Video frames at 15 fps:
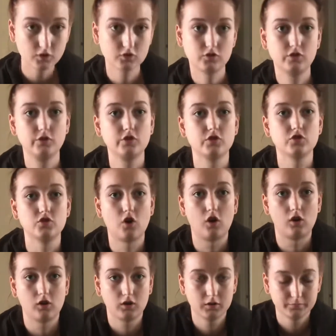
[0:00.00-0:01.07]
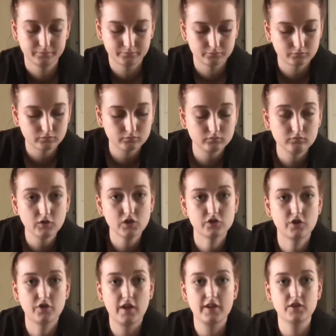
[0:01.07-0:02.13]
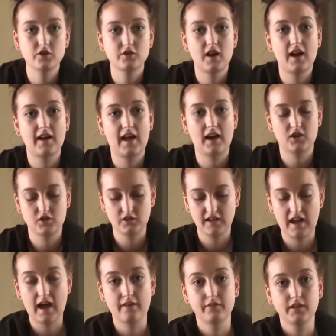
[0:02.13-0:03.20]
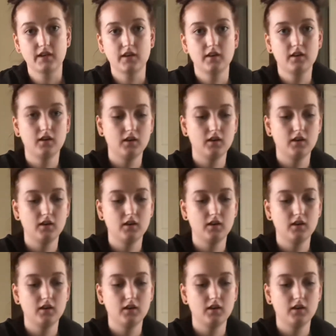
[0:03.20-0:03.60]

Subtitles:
to your dog, so that you're not actually having it